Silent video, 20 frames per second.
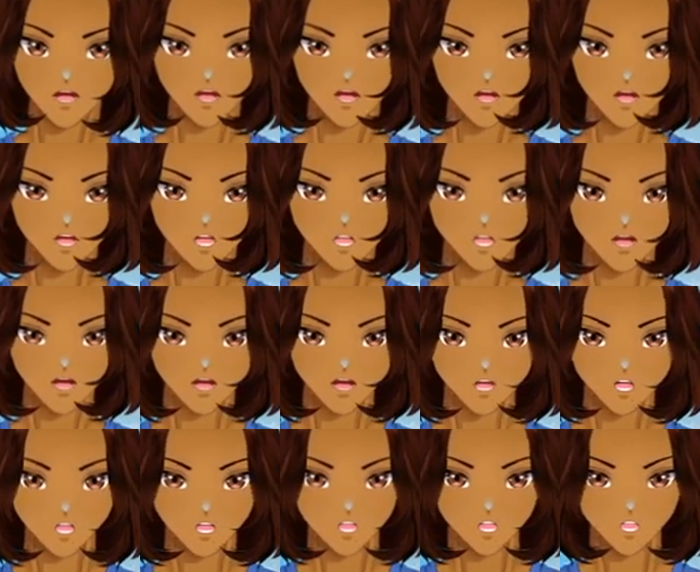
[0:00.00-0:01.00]
Okay,
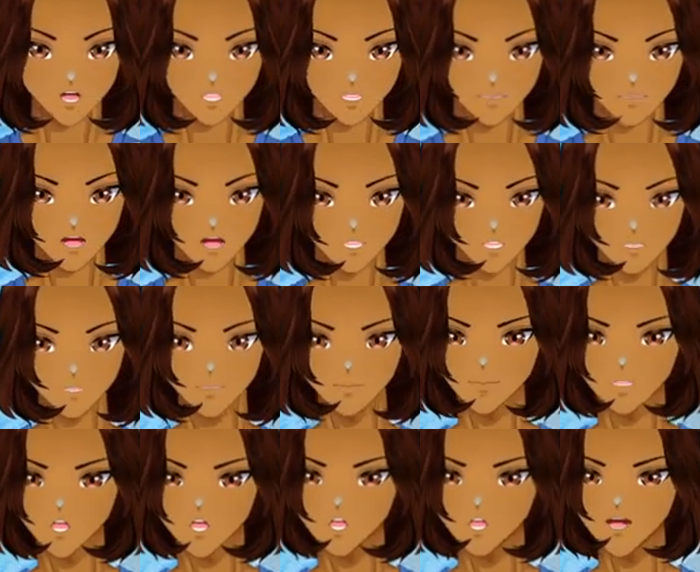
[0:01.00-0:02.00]
gonna go ahead and do that, and then let's
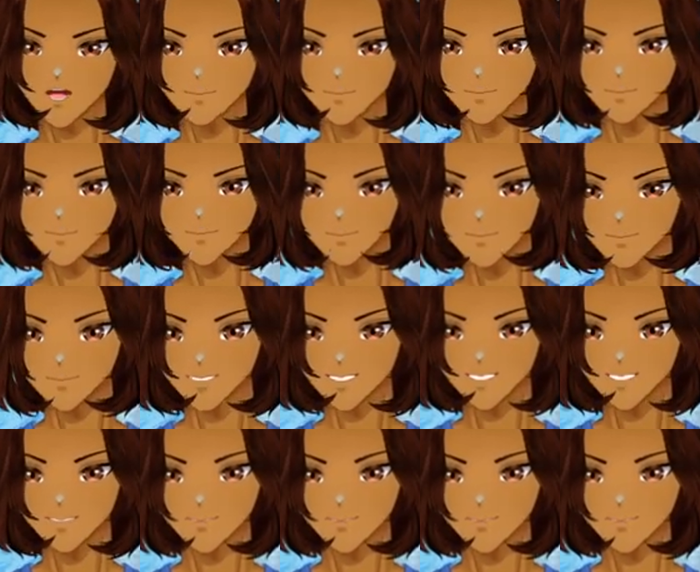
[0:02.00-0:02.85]
go and call. Let's see.